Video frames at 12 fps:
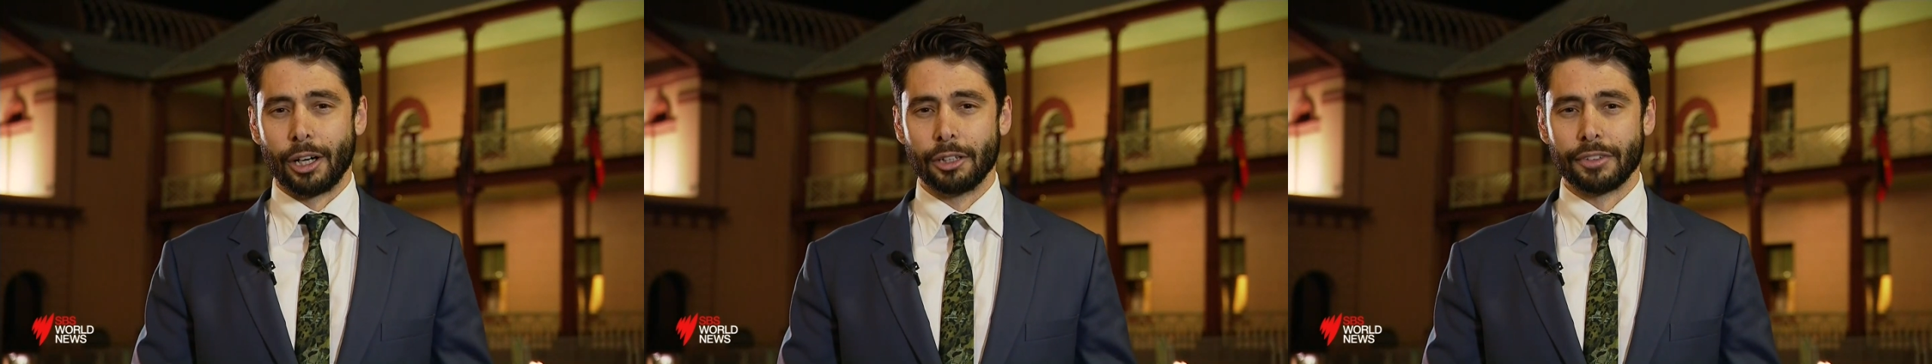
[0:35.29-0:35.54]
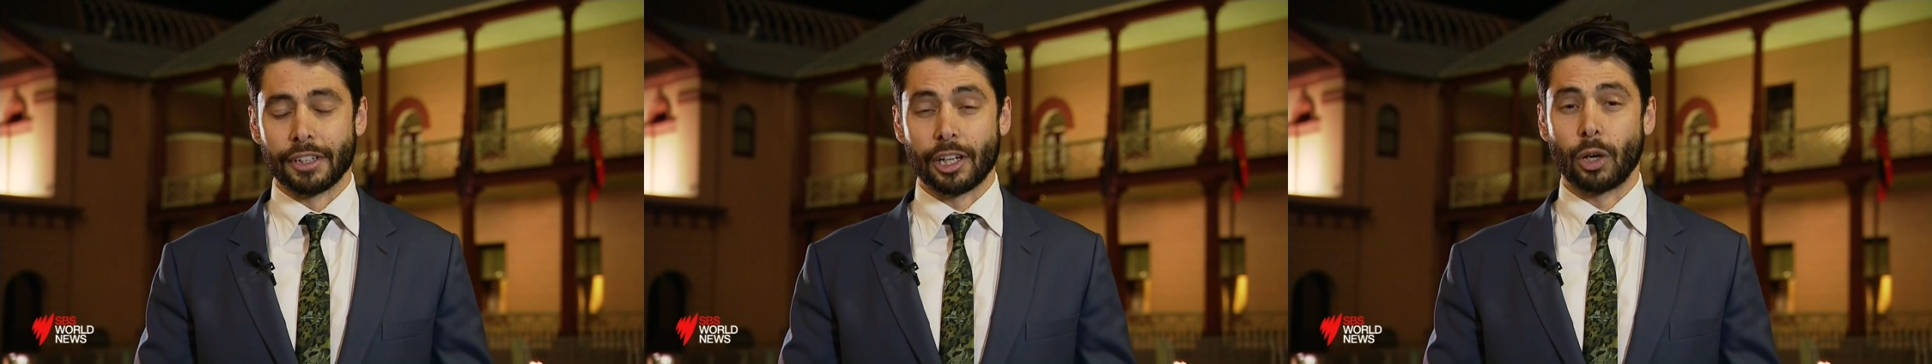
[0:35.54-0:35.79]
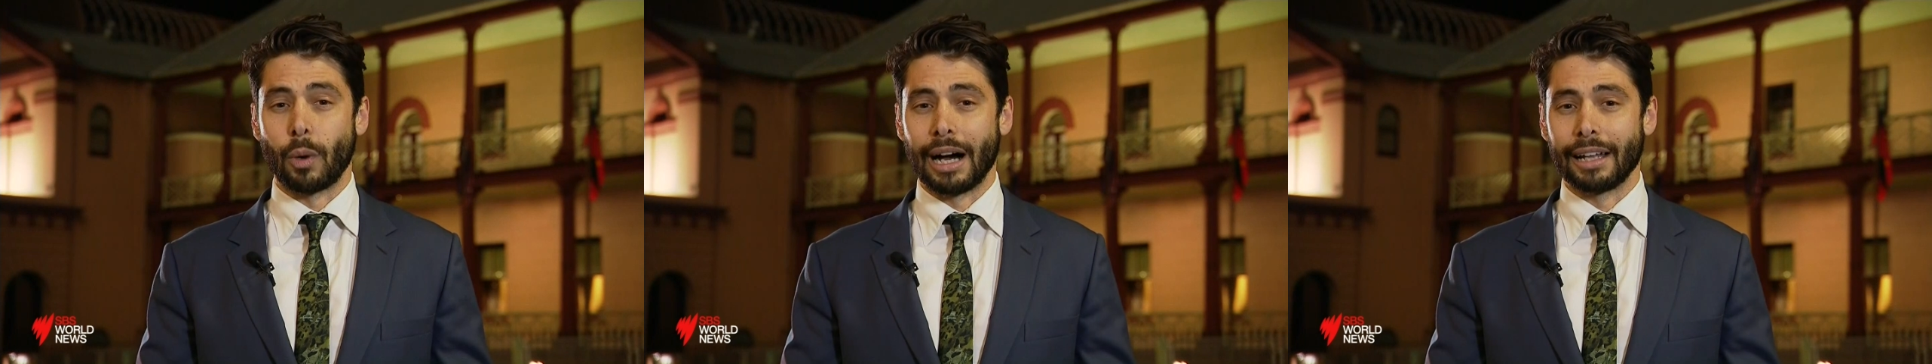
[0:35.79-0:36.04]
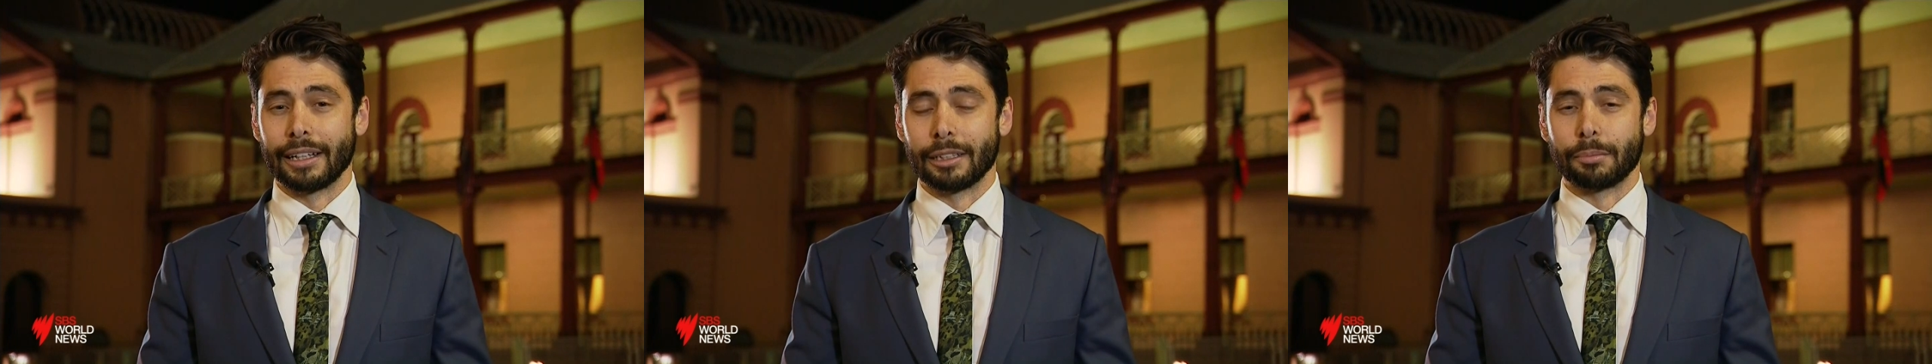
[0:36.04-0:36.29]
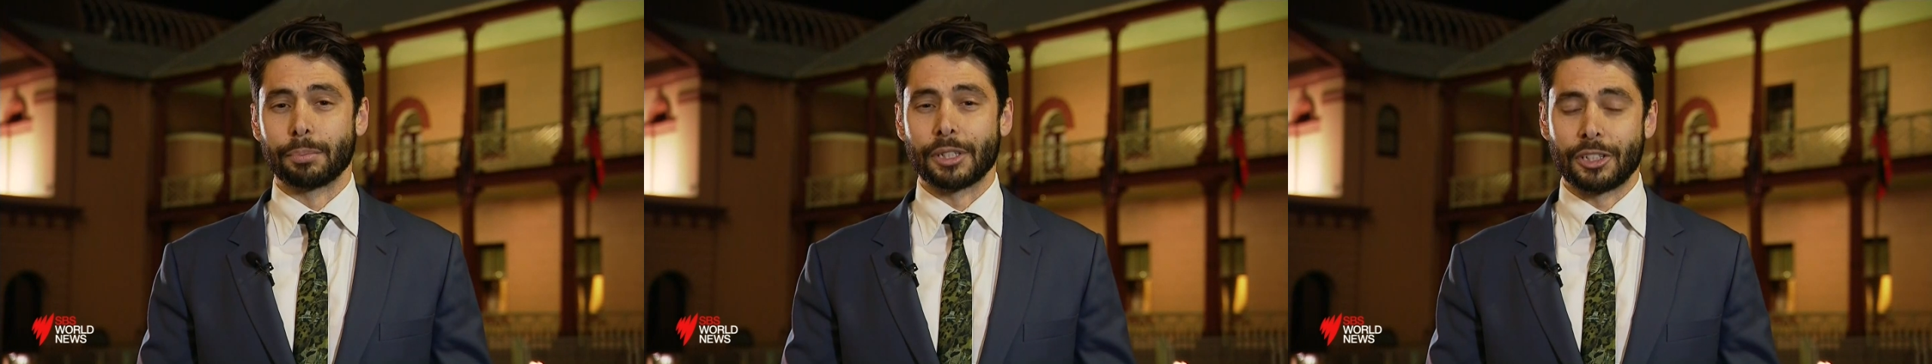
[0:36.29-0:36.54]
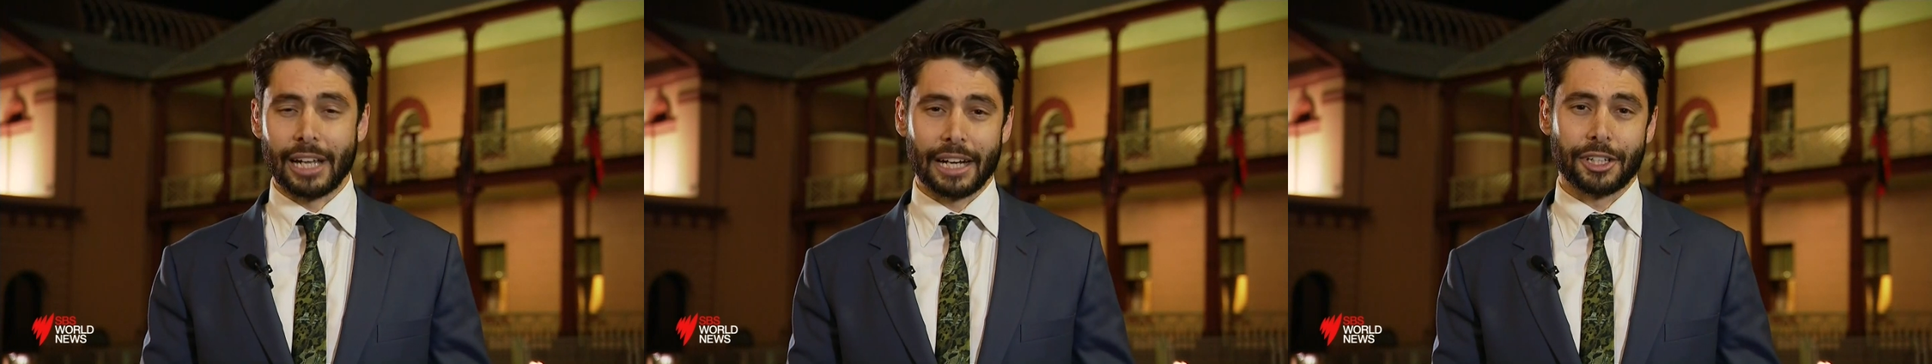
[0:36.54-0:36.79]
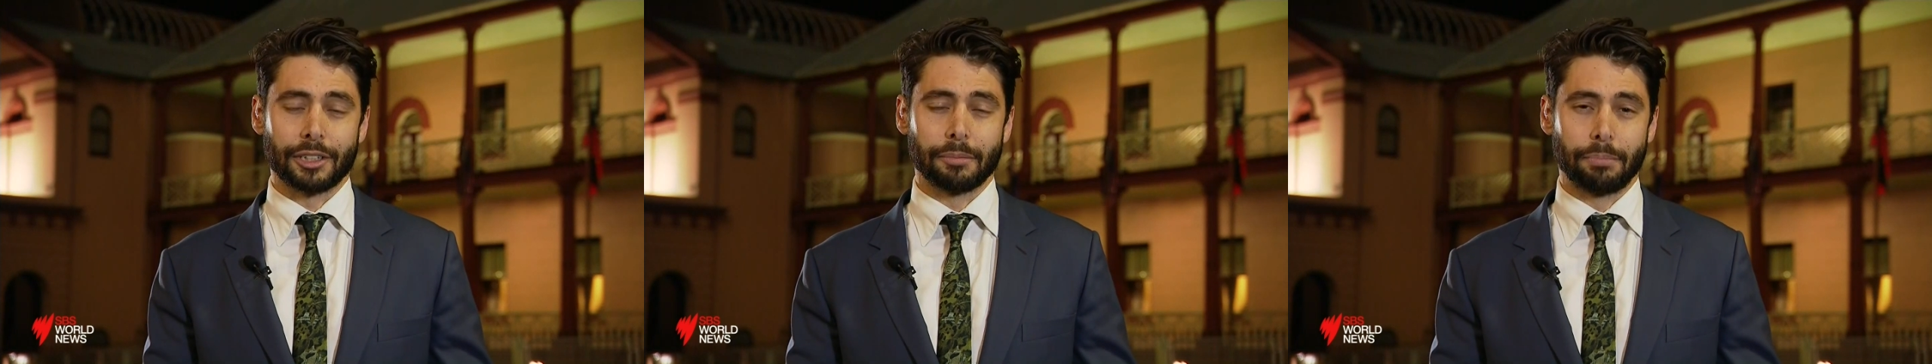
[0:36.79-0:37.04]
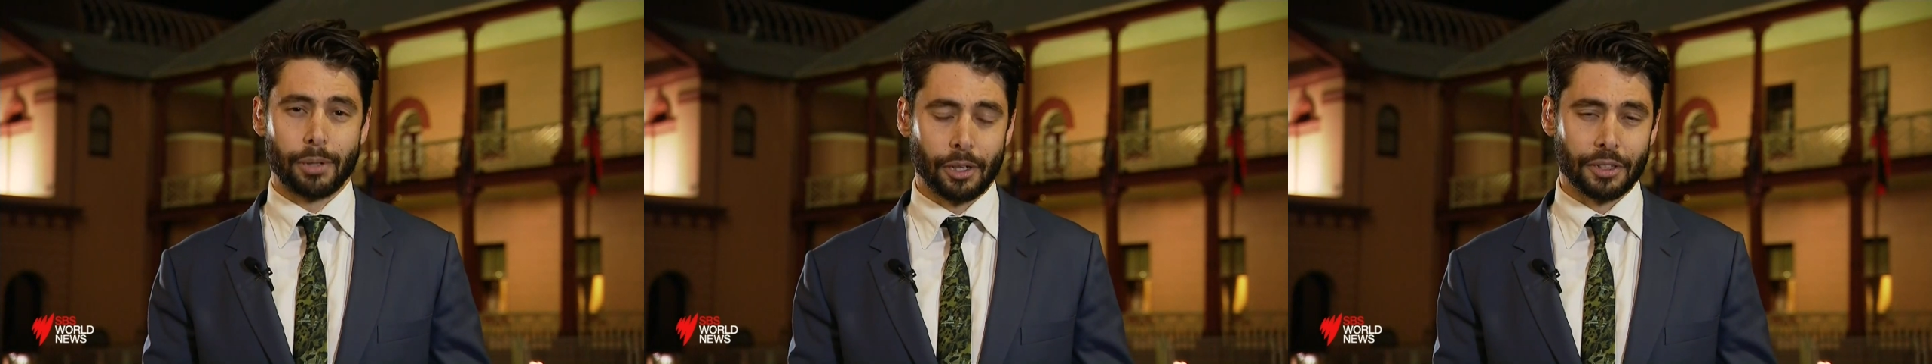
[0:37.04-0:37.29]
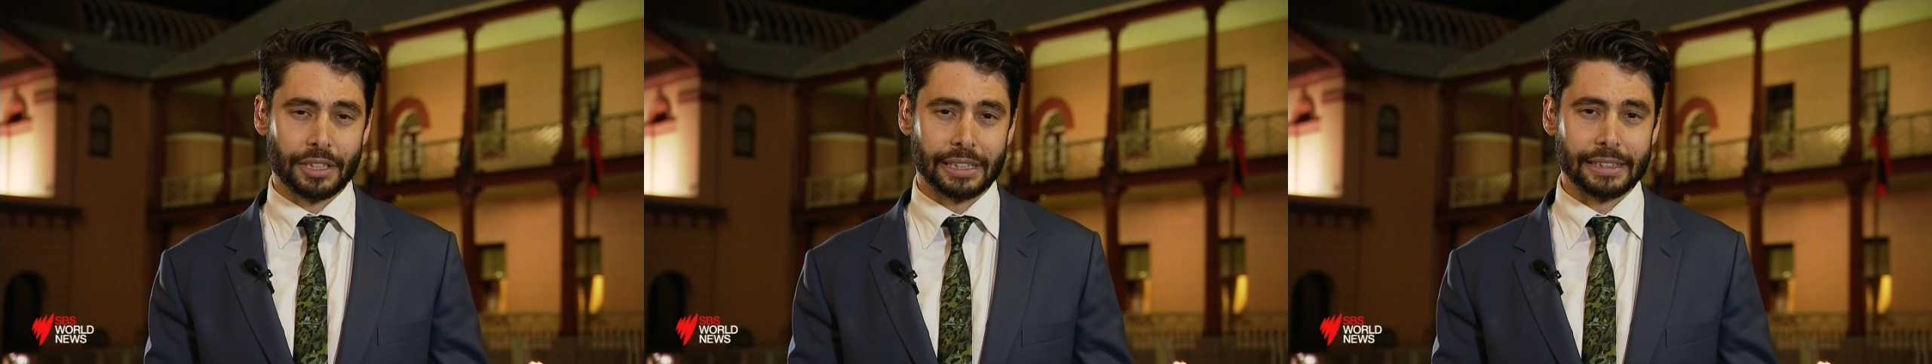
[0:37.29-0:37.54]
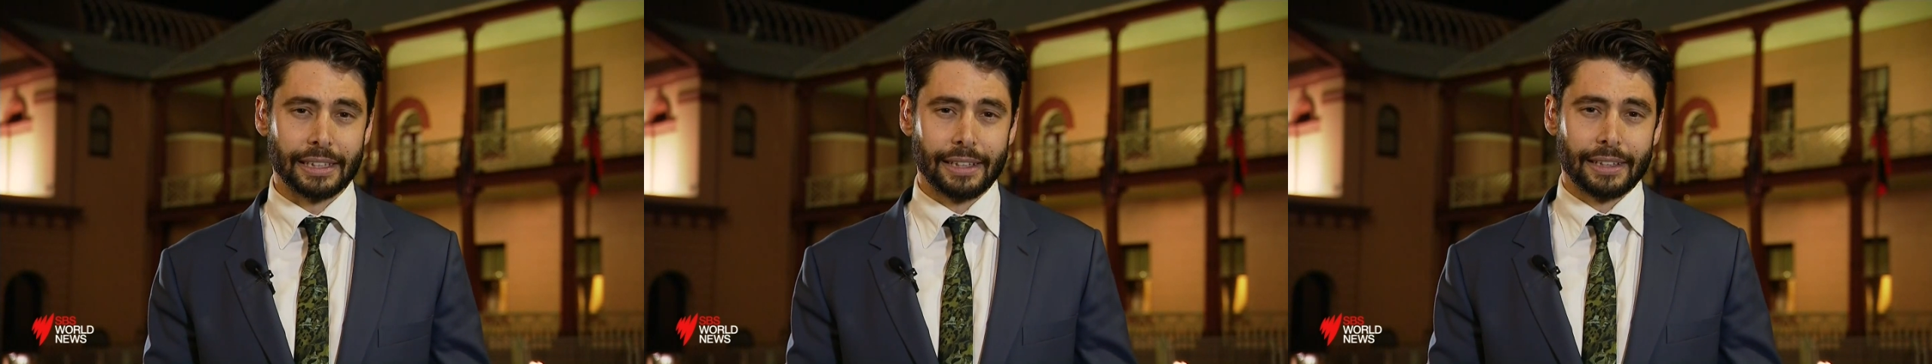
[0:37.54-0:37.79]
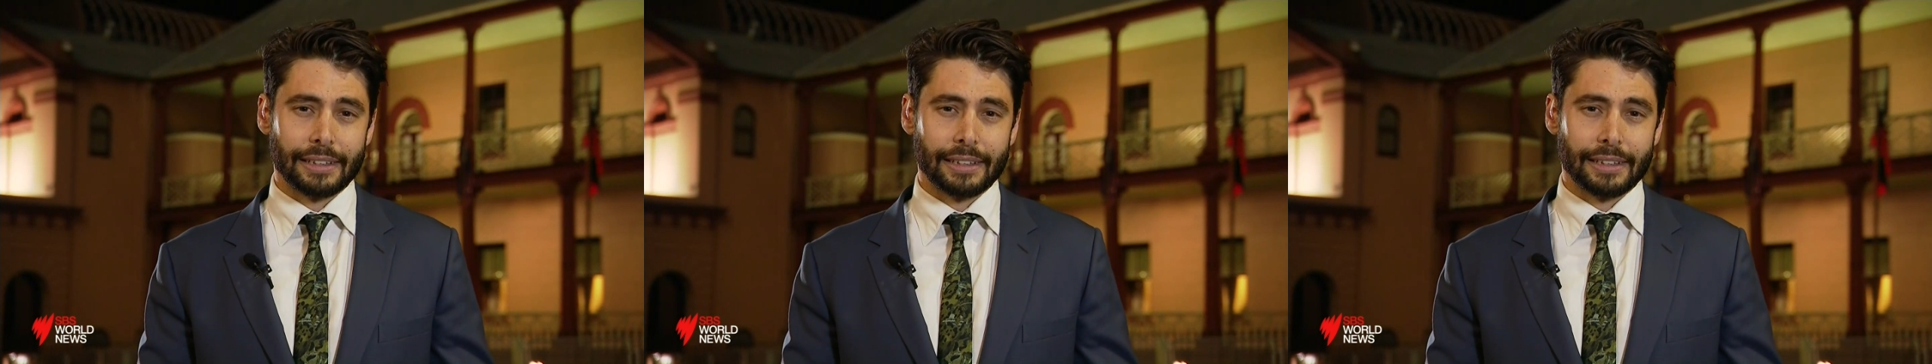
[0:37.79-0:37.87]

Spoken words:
over Koala Protection Policy.